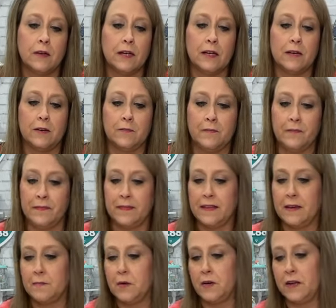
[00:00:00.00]
Well,
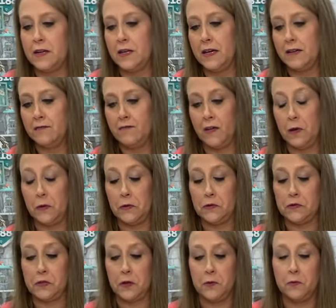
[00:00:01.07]
I'm already cutting
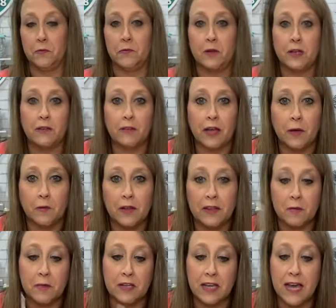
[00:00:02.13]
felt, so we're gonna go with
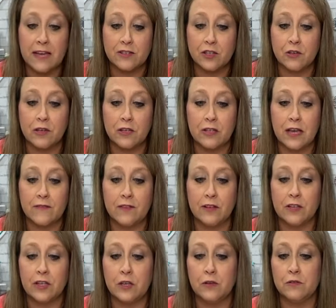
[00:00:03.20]
it. But yes, you could
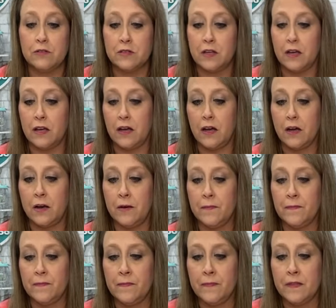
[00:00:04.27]
definitely use the,
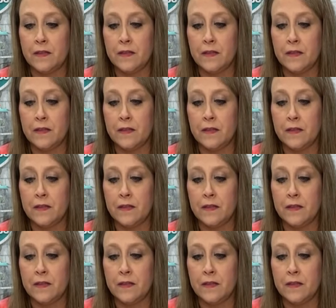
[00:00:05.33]
um,